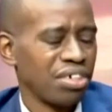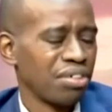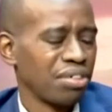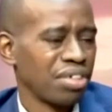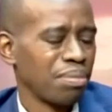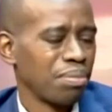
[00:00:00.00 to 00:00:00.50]
you
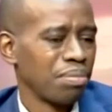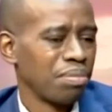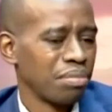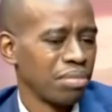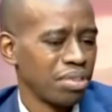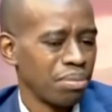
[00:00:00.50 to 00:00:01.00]
know,
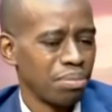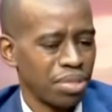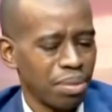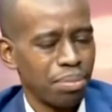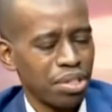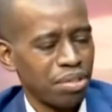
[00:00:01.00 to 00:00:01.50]

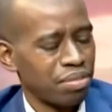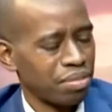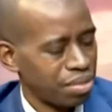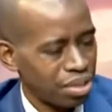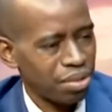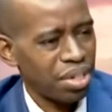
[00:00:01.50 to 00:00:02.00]
some bit
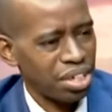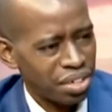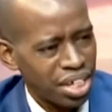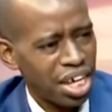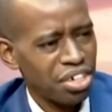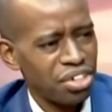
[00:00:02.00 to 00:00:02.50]
of, you know,
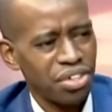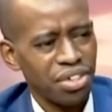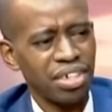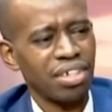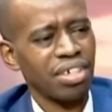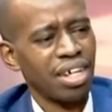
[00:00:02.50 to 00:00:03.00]
education.